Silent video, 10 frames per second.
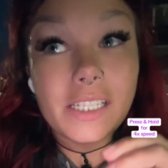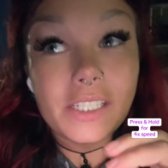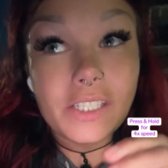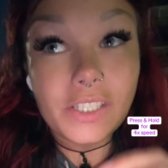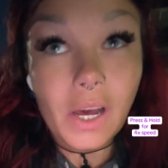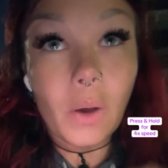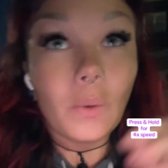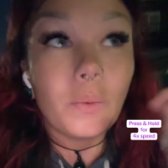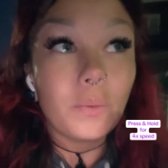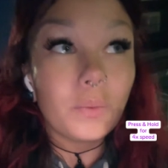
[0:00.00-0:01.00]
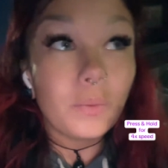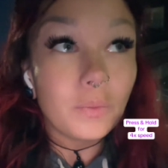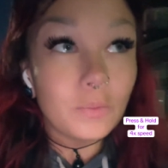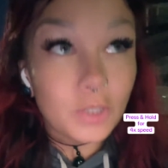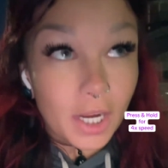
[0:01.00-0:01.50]
So
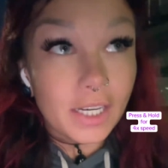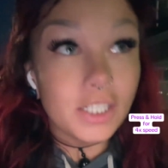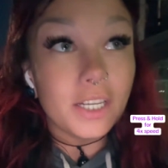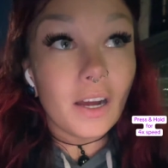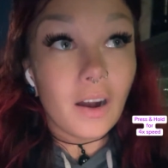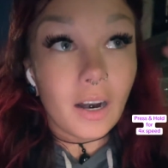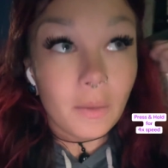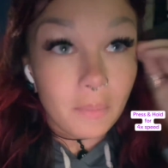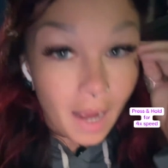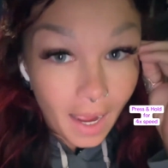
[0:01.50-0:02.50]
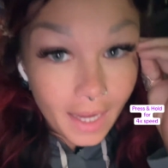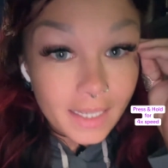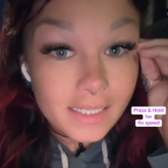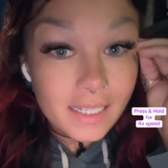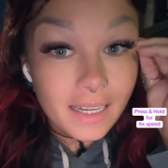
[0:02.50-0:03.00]
changing our
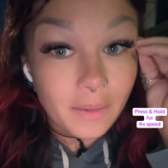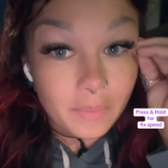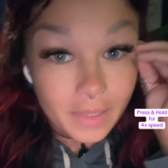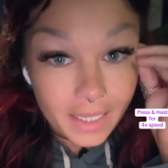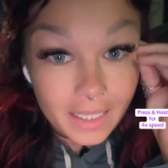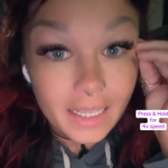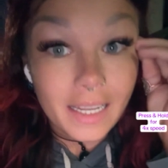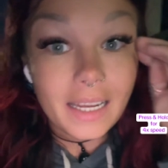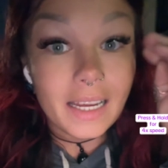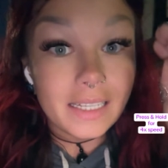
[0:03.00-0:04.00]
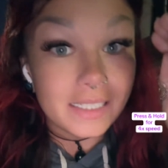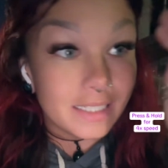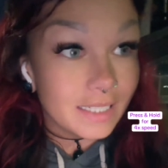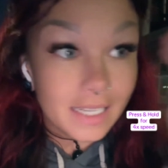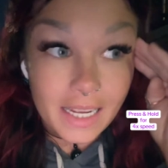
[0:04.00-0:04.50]
mind completely,
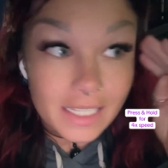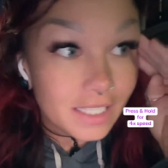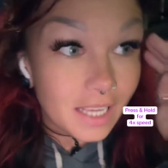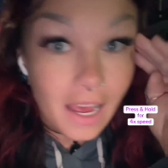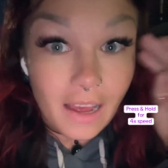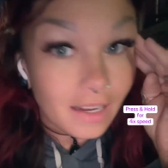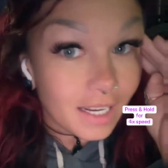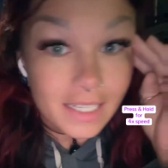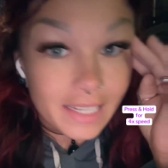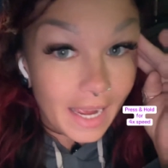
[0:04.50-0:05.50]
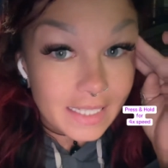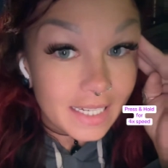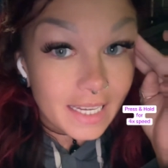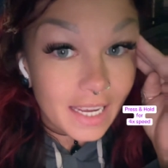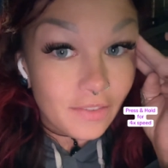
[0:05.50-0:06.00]

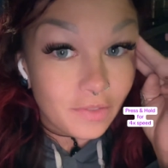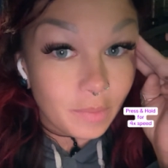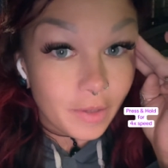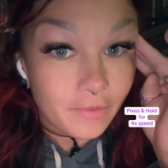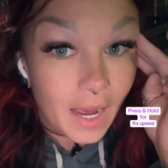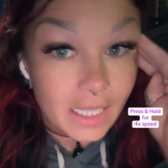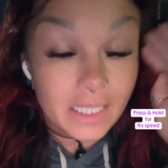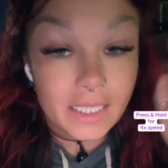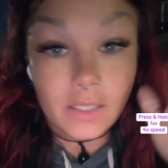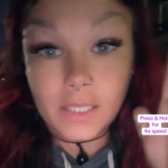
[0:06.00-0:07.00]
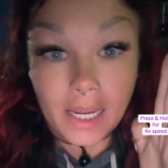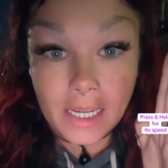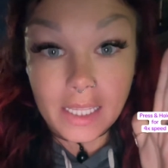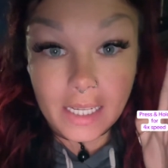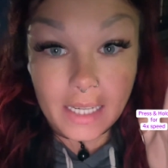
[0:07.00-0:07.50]
disconnecting it from the fact that there's
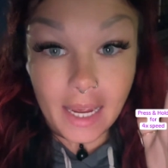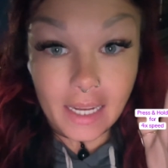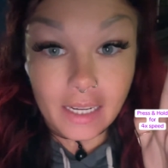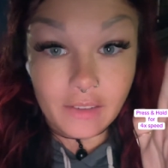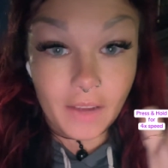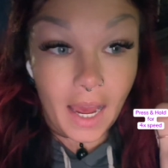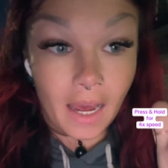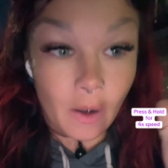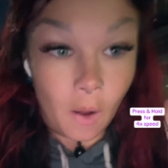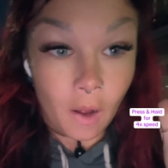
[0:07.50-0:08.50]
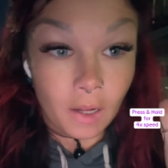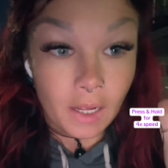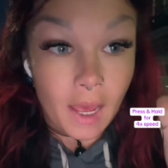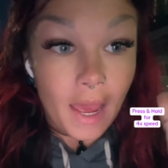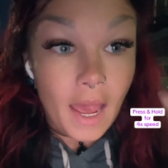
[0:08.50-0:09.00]
anything negative at all,
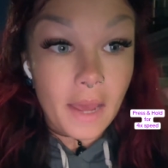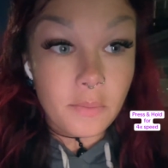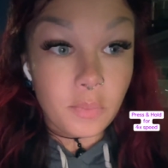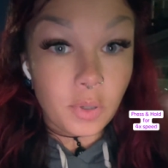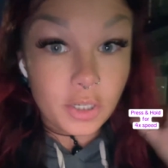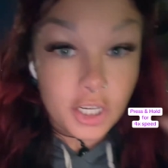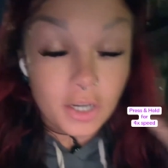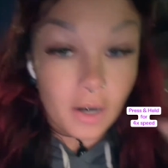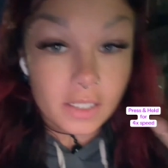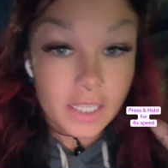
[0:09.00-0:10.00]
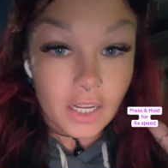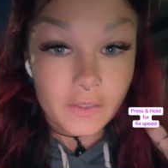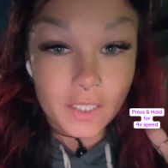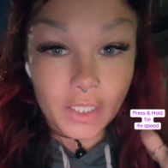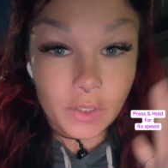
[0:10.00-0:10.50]
and pushing
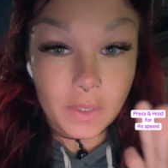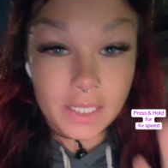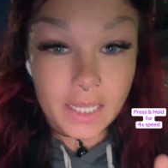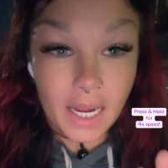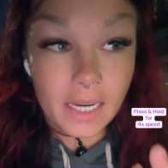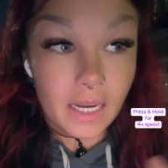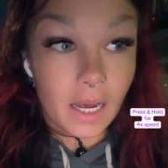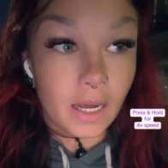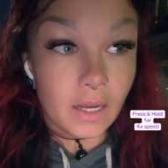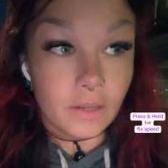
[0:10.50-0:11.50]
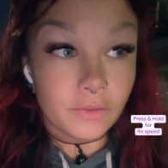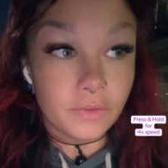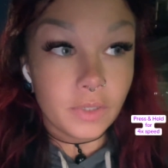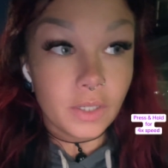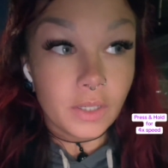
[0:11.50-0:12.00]
ourselves into a state of
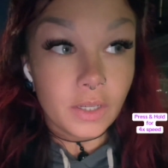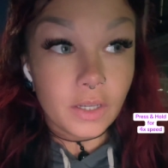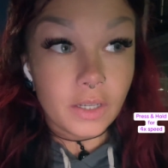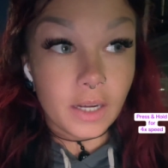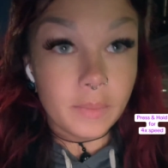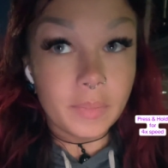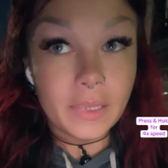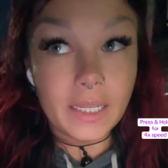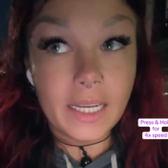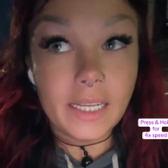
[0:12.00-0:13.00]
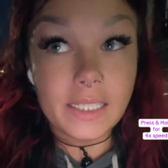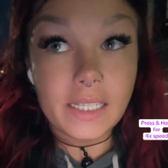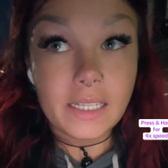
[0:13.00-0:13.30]
complete